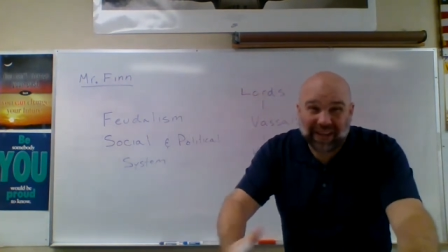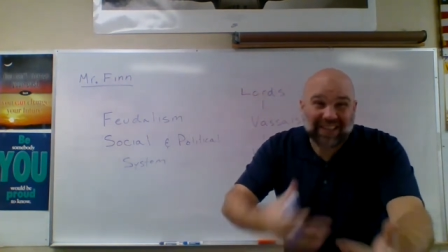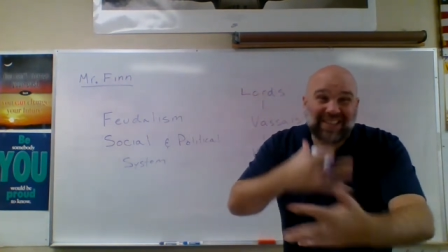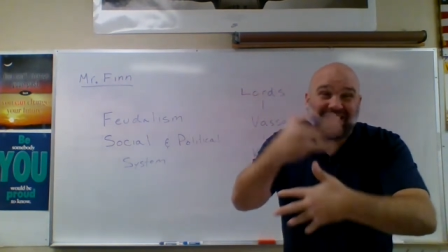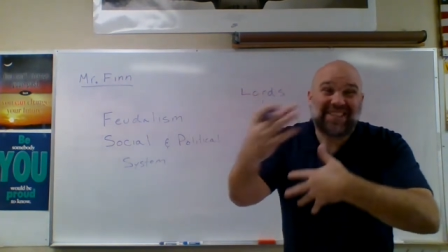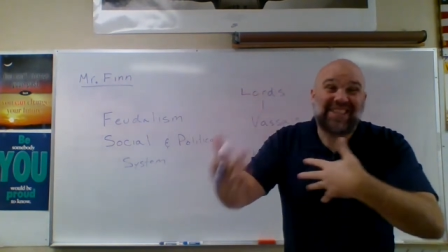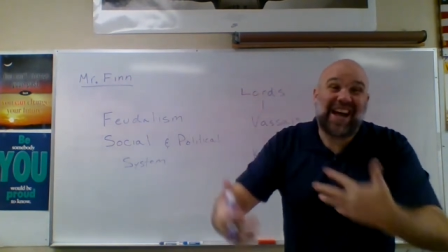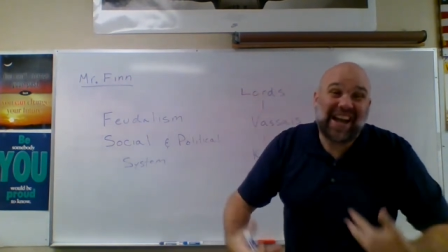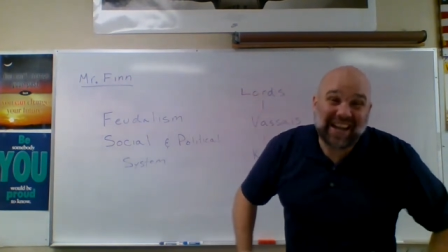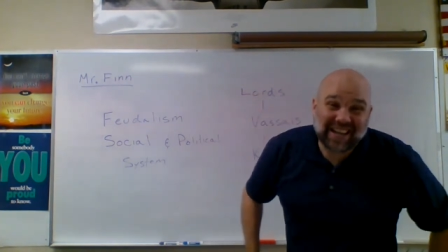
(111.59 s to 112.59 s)
in
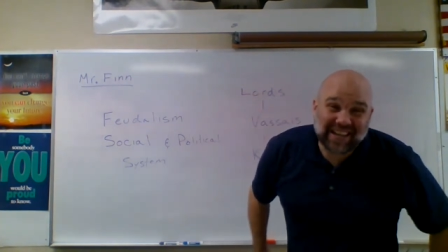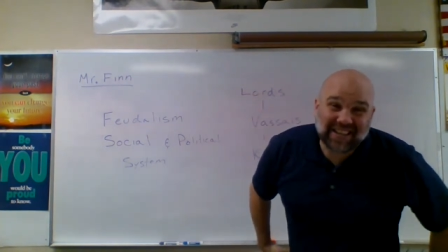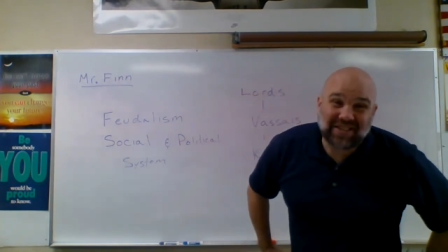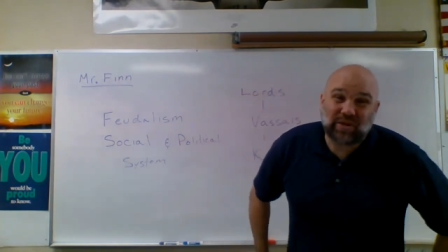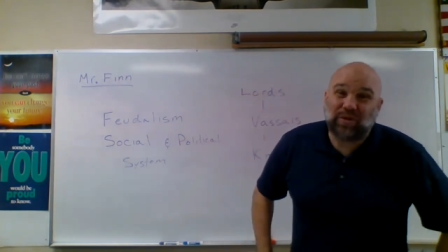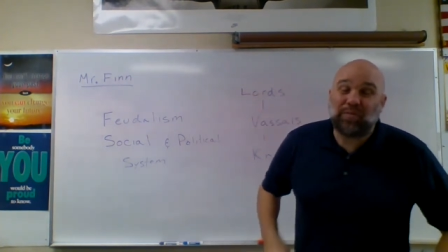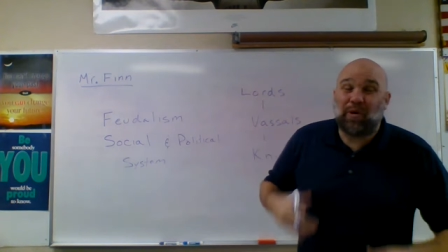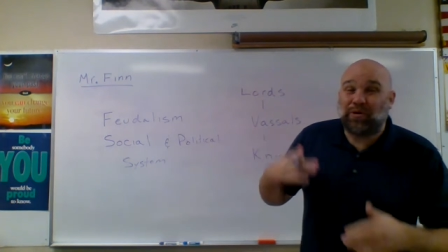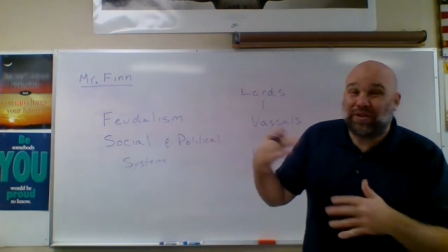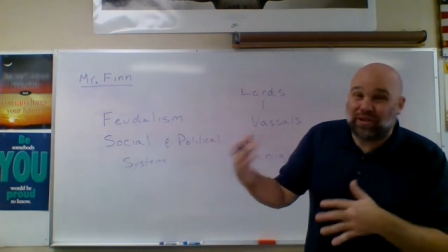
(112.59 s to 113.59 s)
society is. So it's
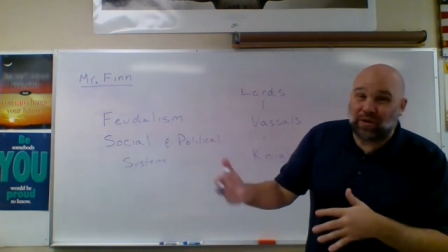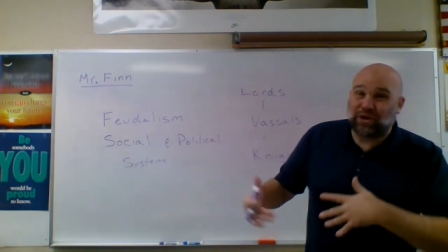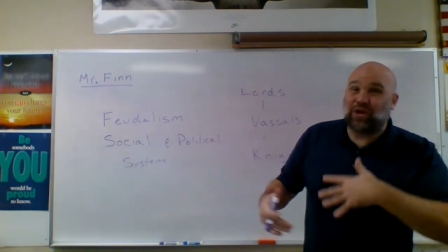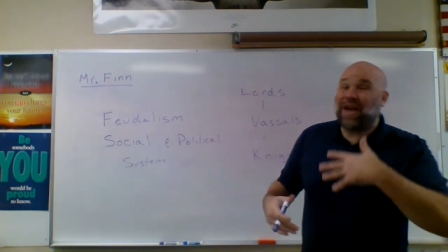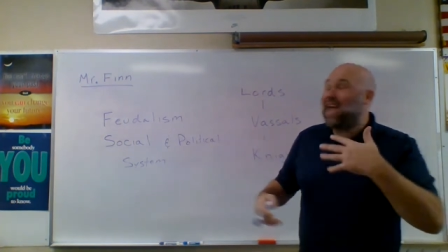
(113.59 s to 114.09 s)
both a social